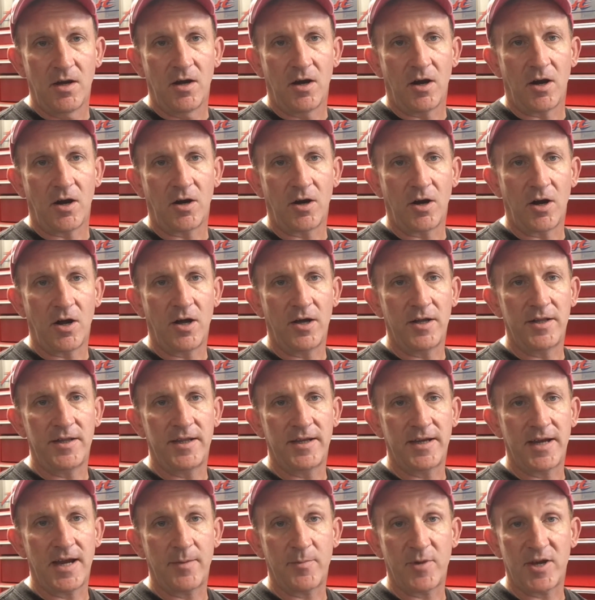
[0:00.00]
are on
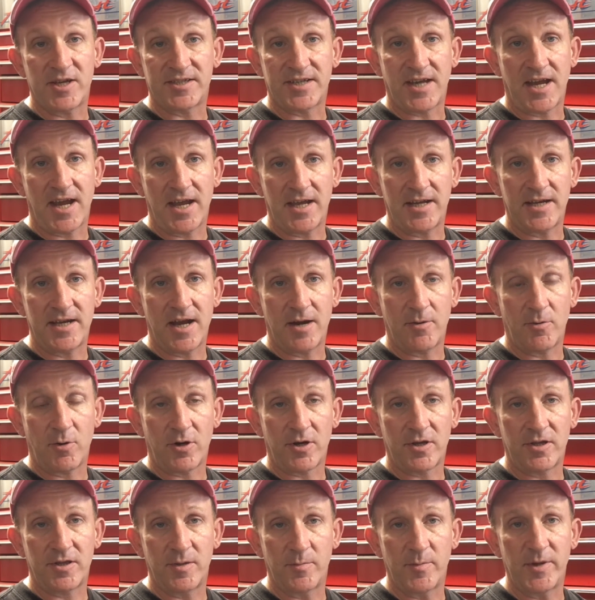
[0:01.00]
the MSCAN
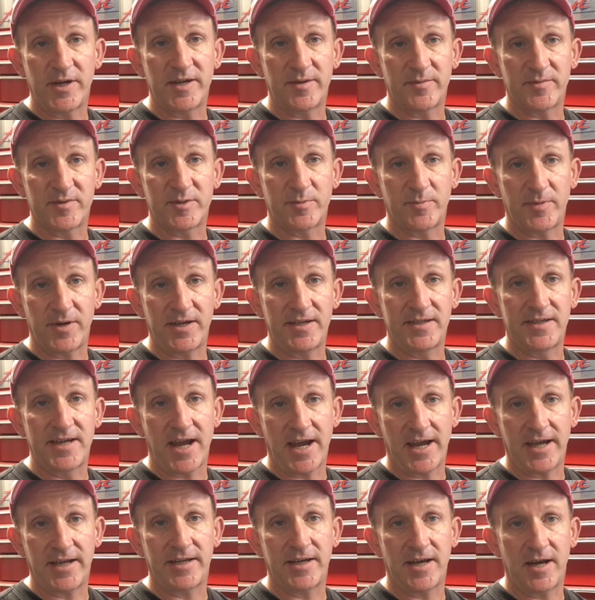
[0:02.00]
network, the medium speed
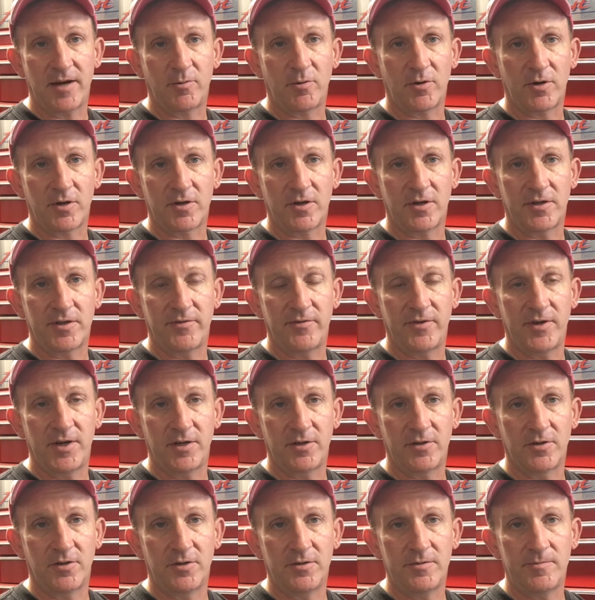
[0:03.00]
CAN network on the
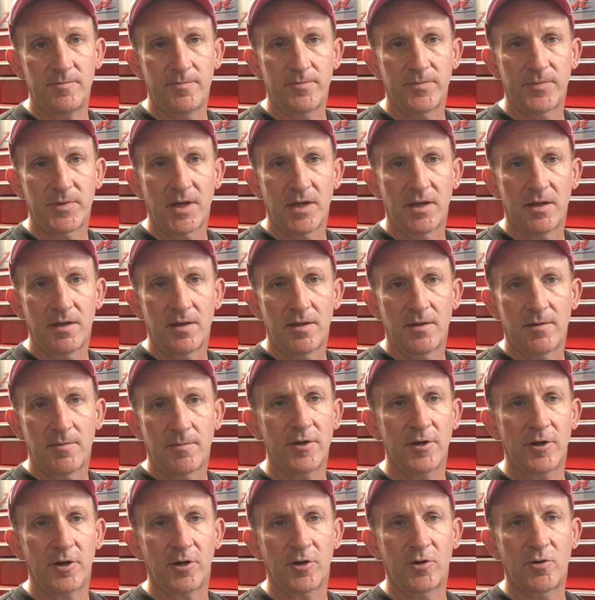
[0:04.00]
vehicle.
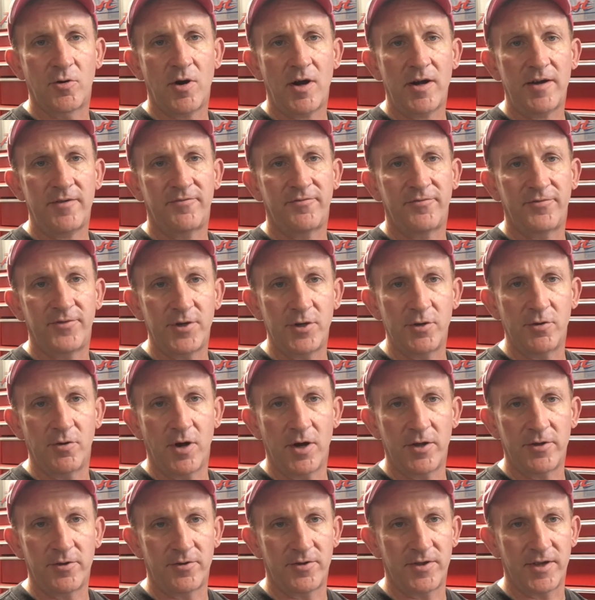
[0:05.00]
There are quite a few
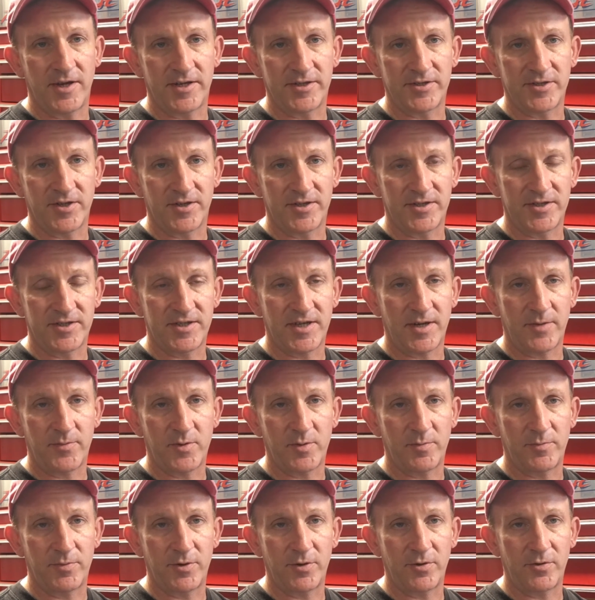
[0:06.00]
other things on this same
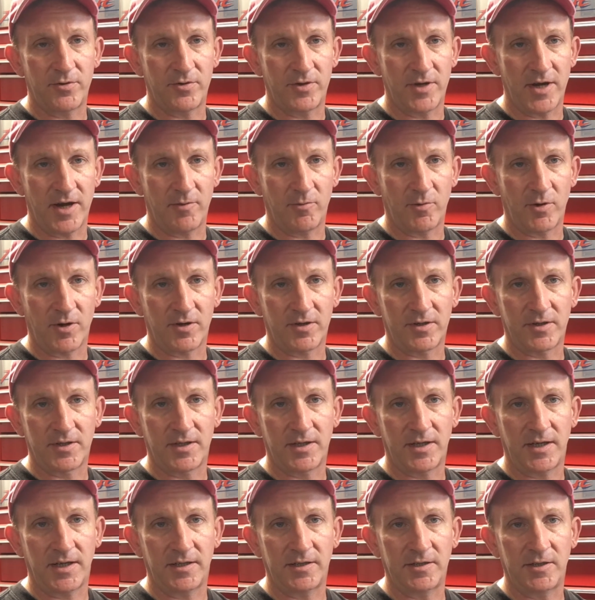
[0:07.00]
computer network,
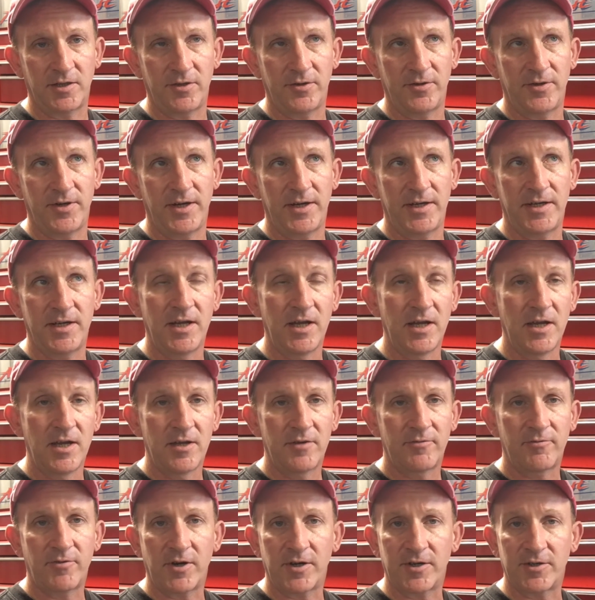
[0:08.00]
including
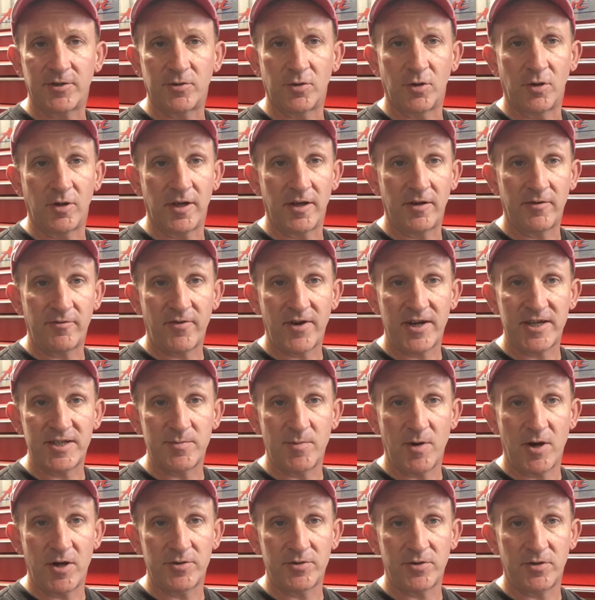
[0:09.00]
front control interface
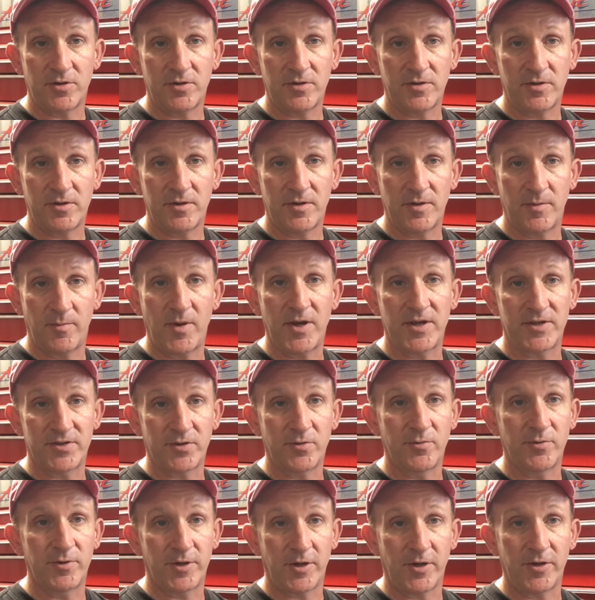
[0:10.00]
module, the
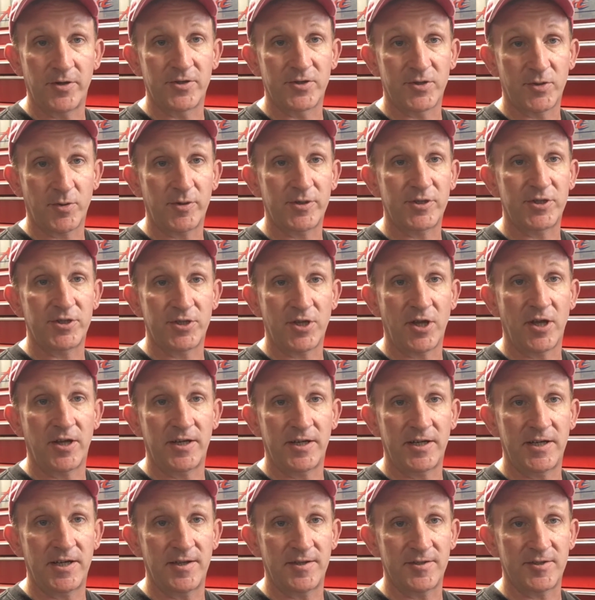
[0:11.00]
bezel with all the switches on
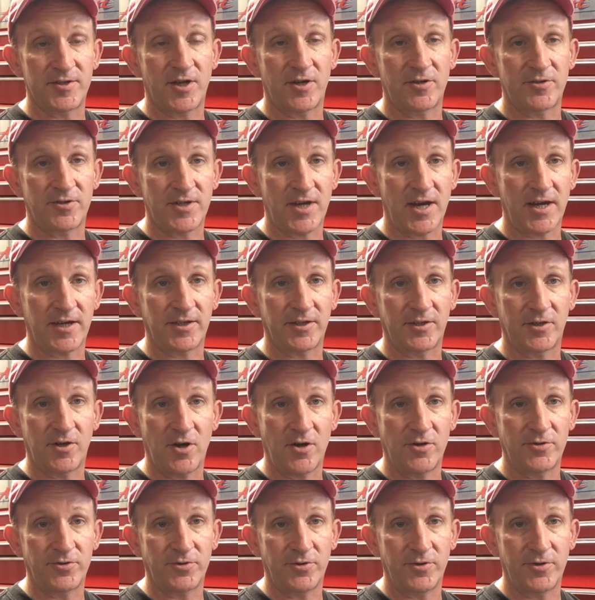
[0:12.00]
it in the center stack of the
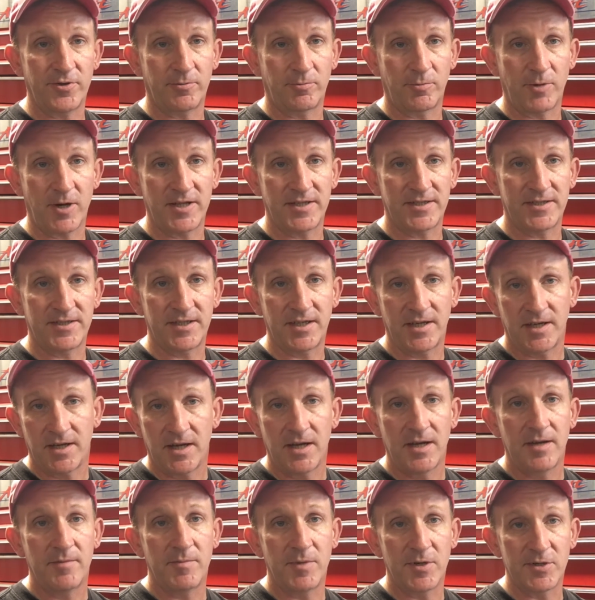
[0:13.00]
console that runs
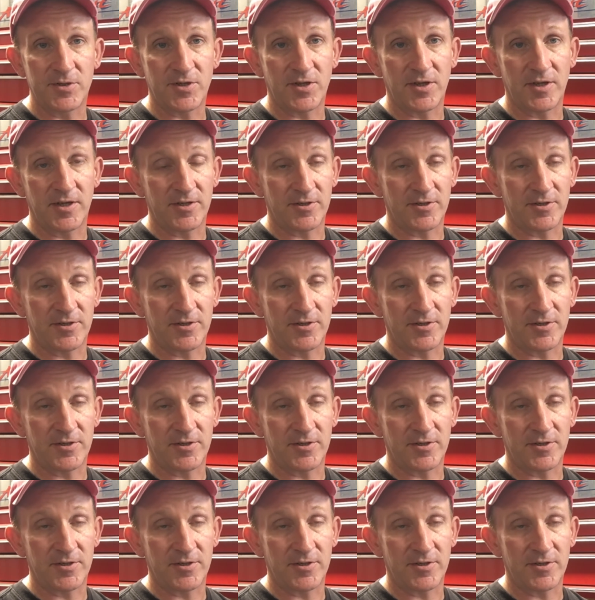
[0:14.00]
most of the